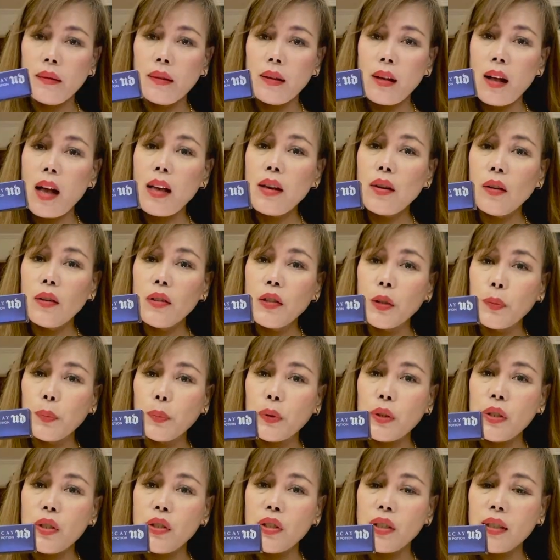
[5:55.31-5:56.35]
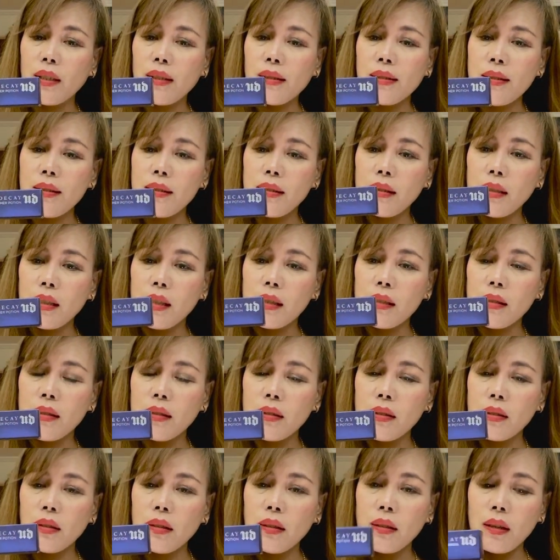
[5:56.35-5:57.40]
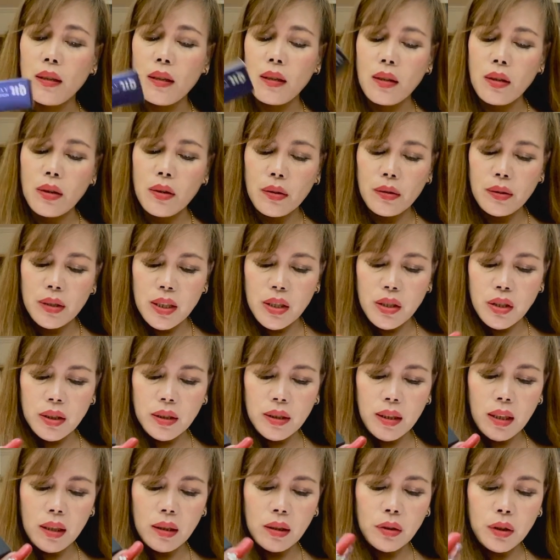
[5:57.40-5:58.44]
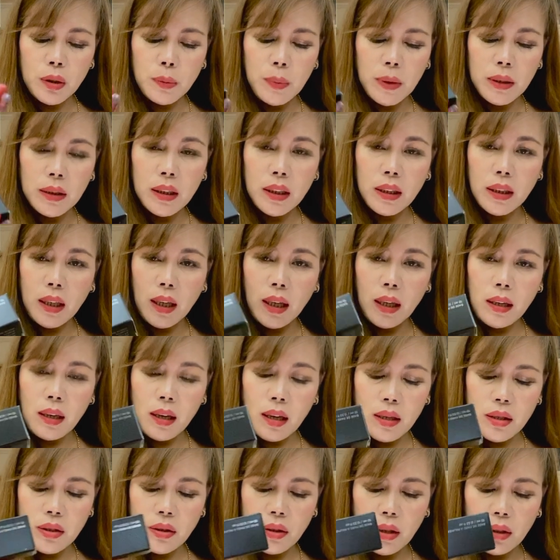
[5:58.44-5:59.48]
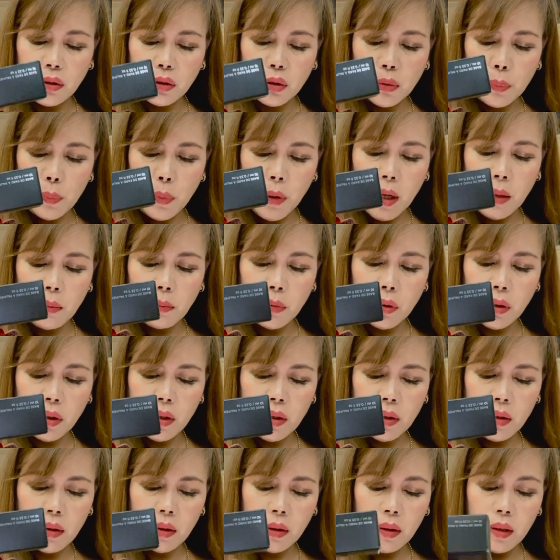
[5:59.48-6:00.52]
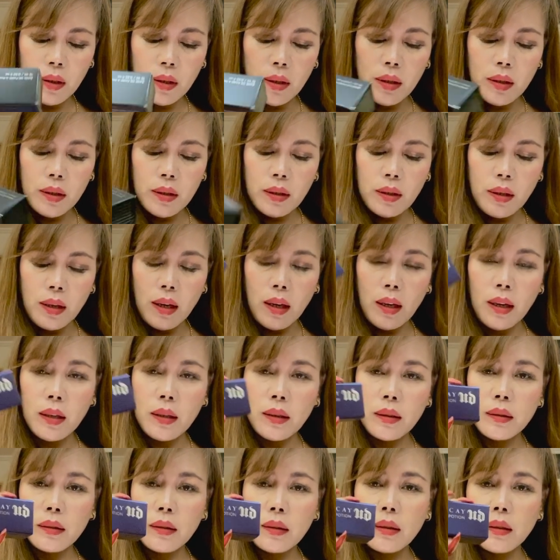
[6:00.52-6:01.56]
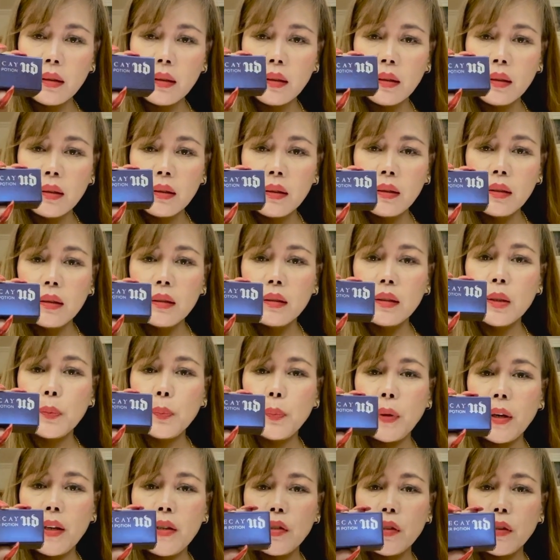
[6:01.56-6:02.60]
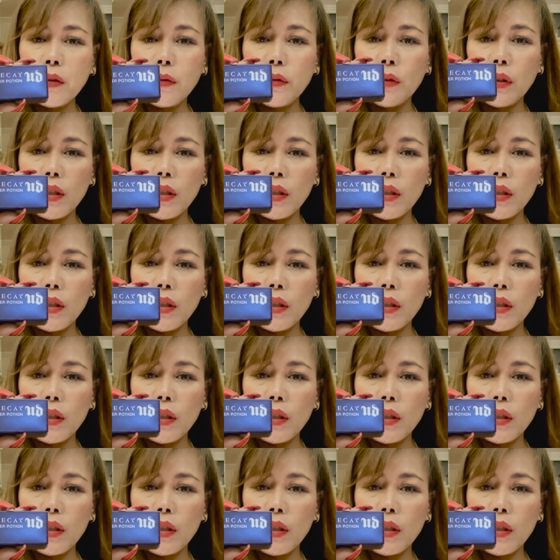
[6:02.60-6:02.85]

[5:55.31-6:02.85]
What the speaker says: I also purchased this original Urban Decay eyeshadow primer, and the price of